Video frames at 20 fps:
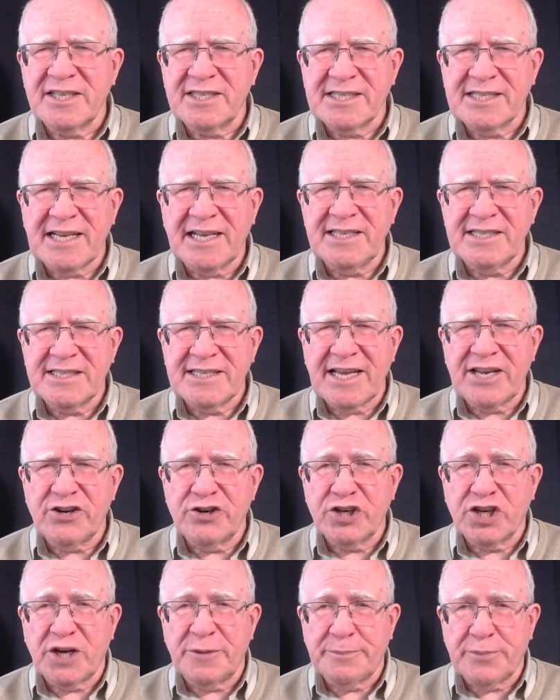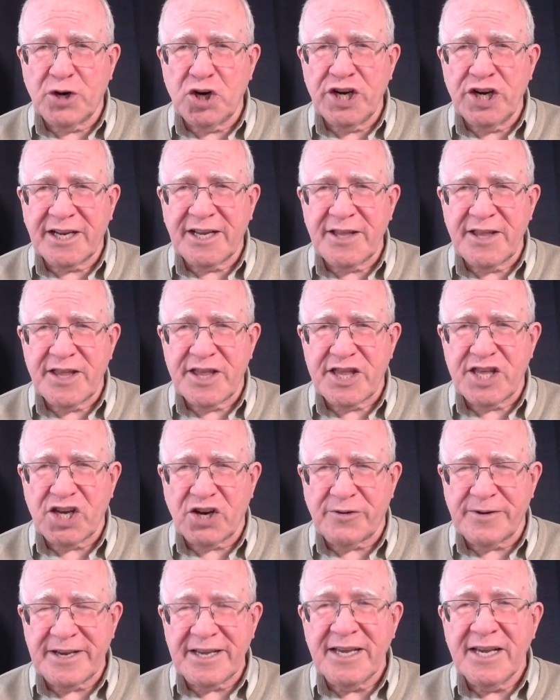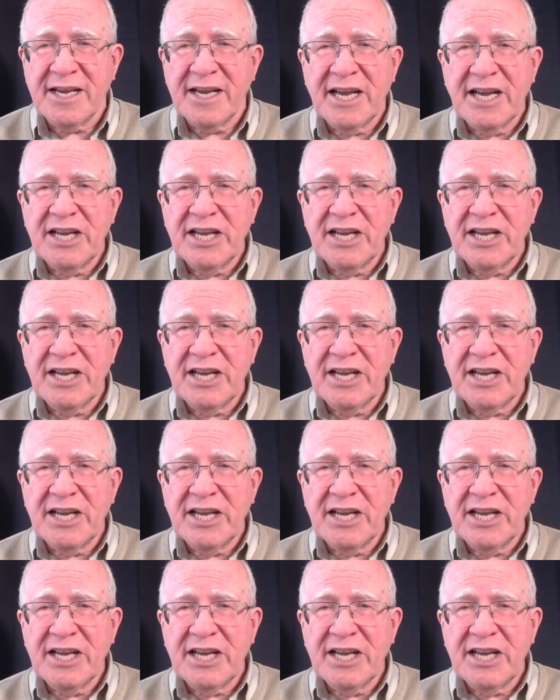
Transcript: Sun centered Copernican theory,